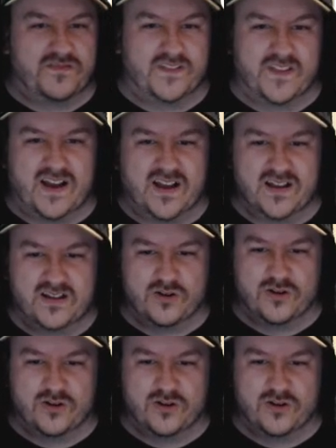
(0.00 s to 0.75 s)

God for that.